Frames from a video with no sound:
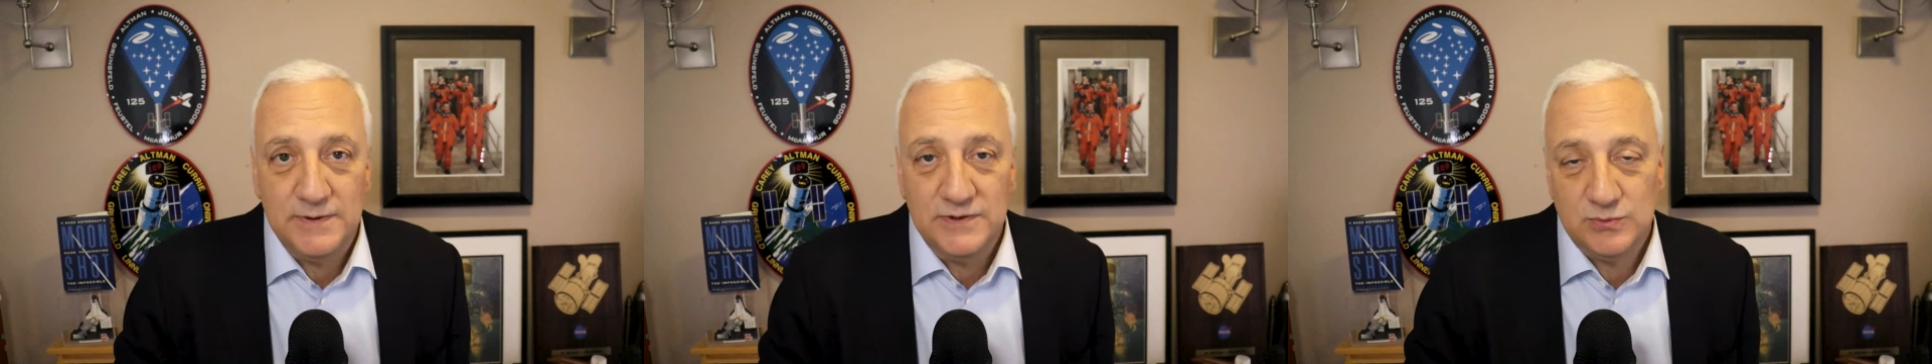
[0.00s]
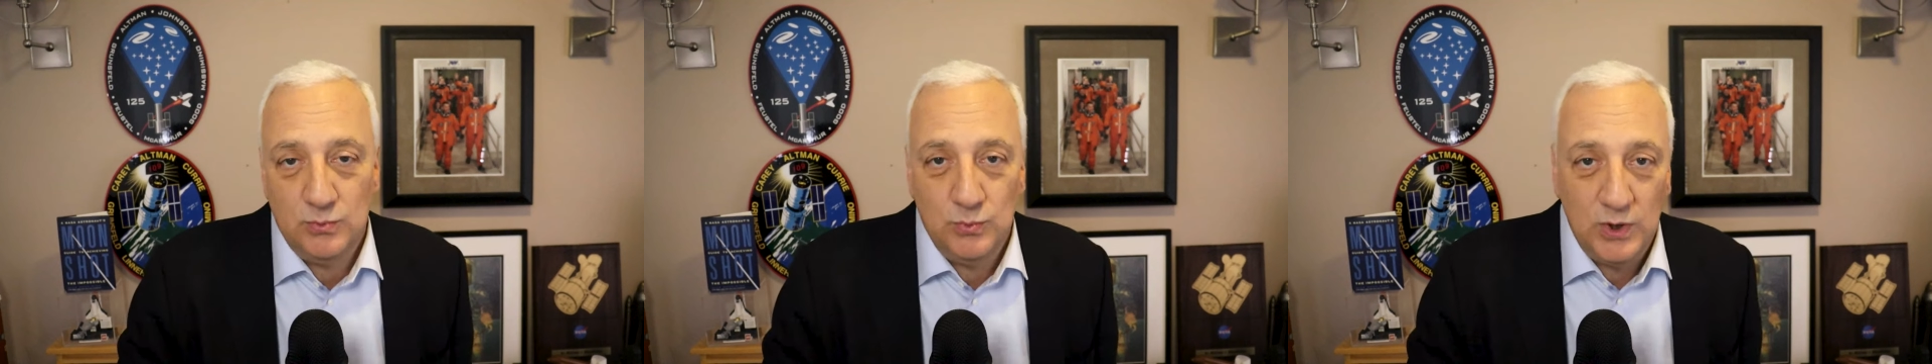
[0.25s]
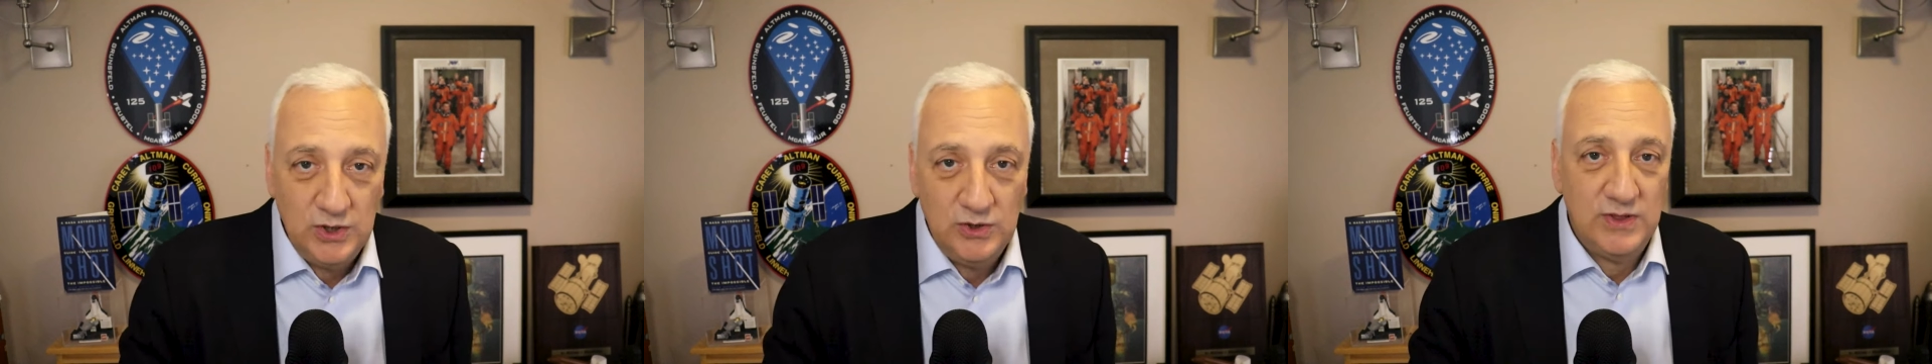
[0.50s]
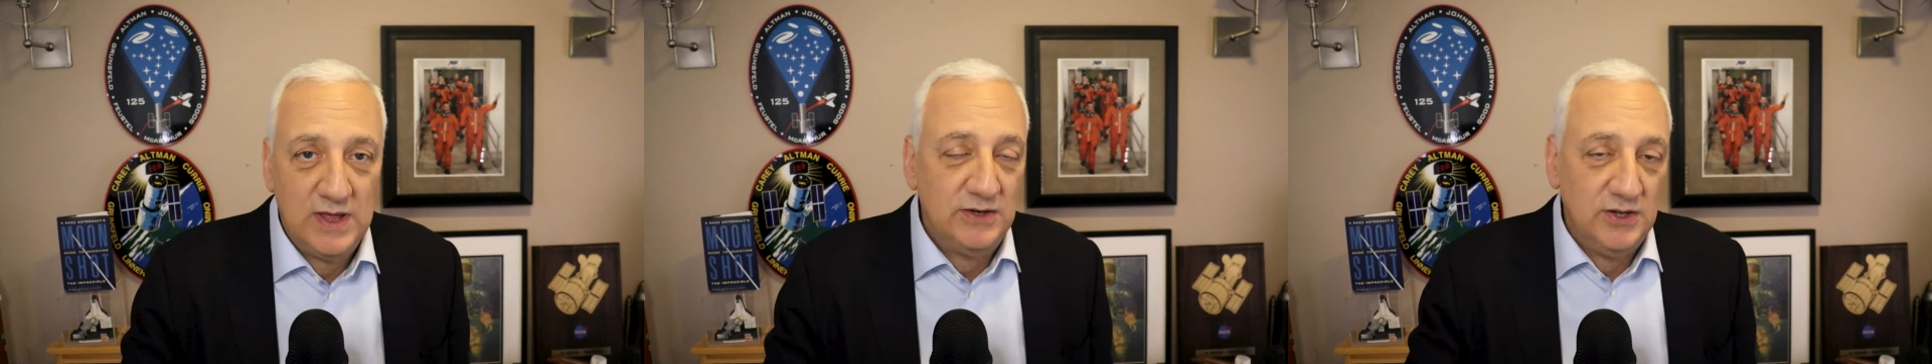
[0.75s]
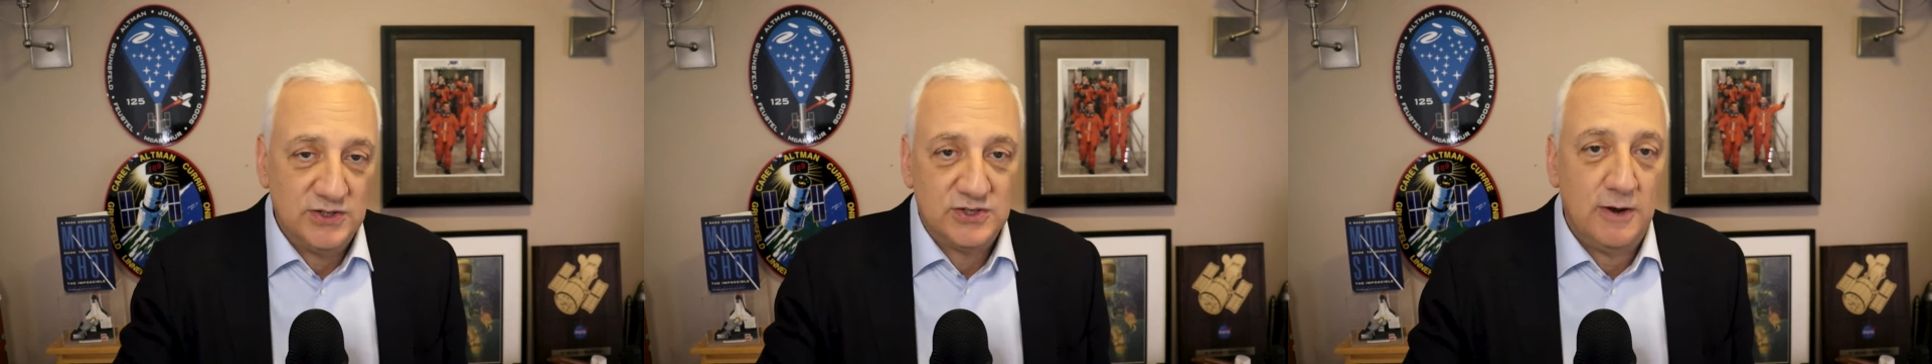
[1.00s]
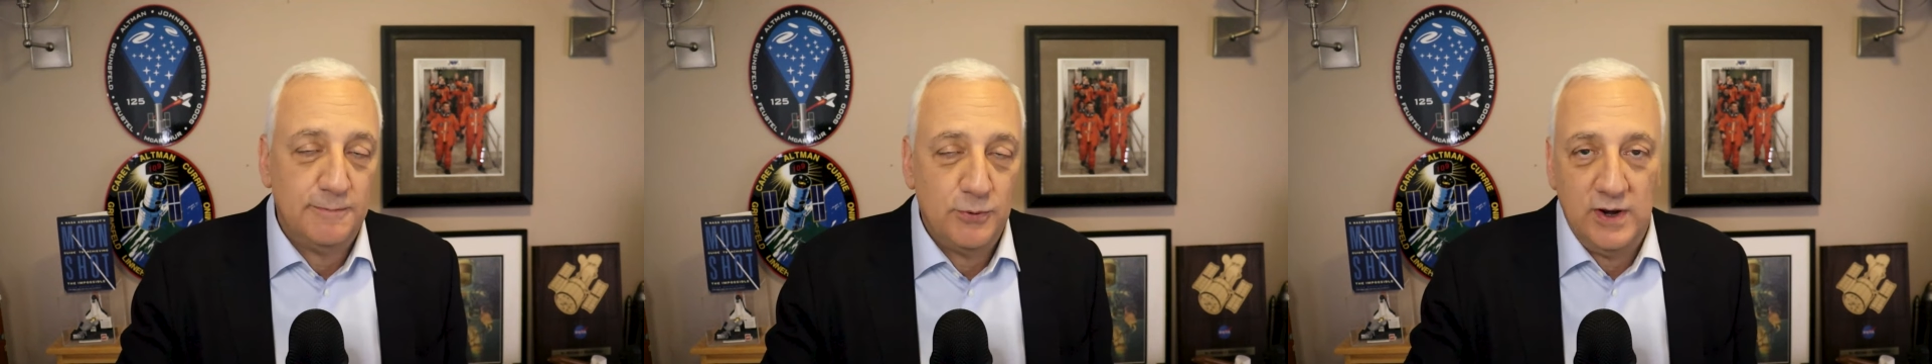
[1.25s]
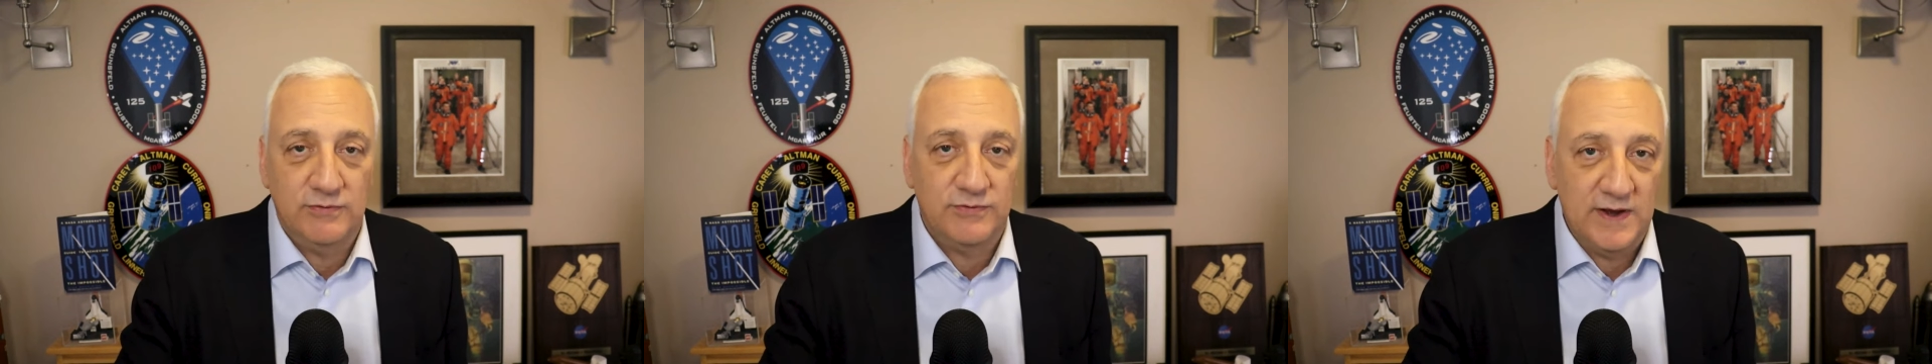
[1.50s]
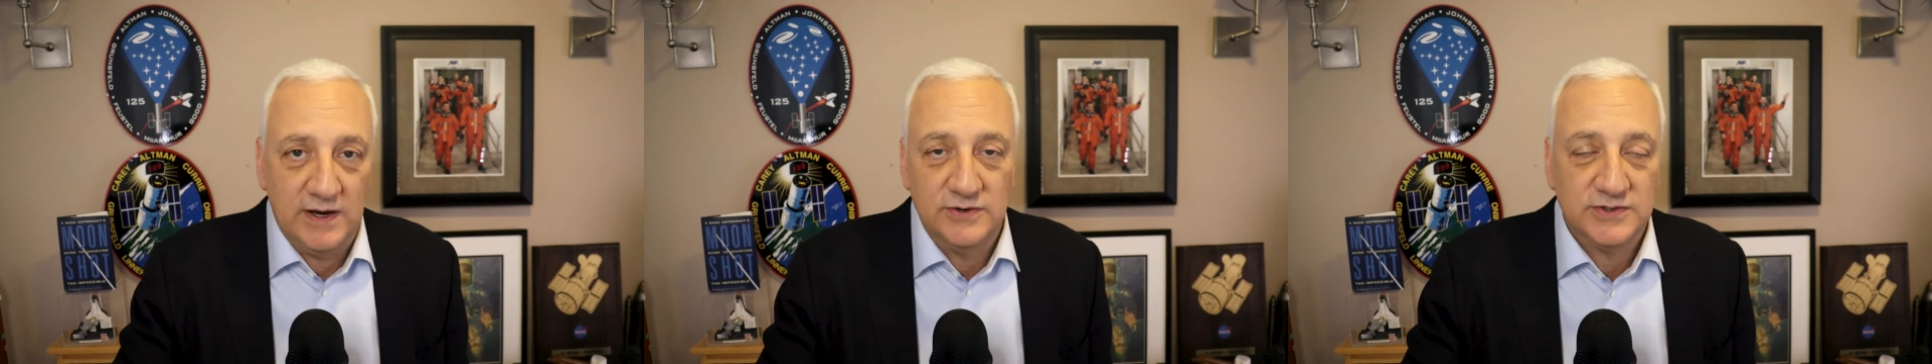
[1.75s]
What do you do then? Do you start pointing
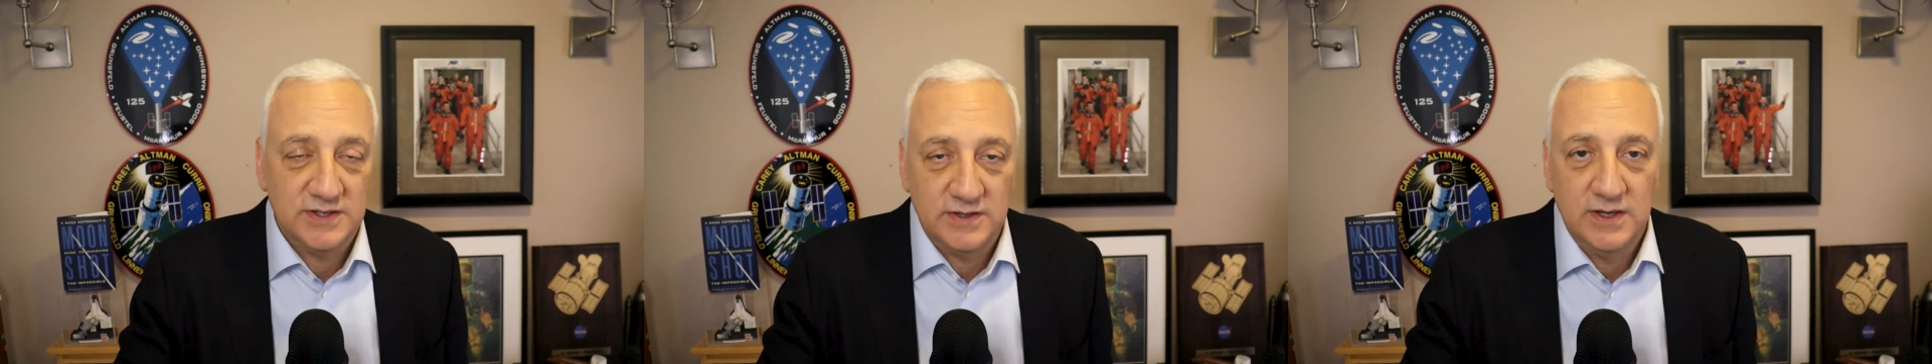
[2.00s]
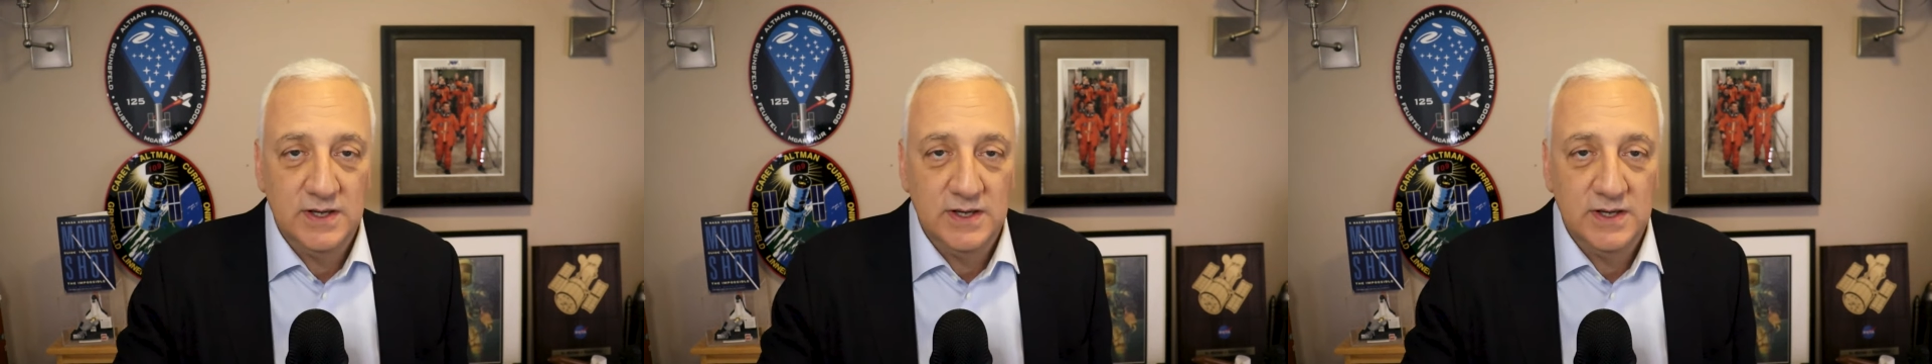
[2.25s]
fingers and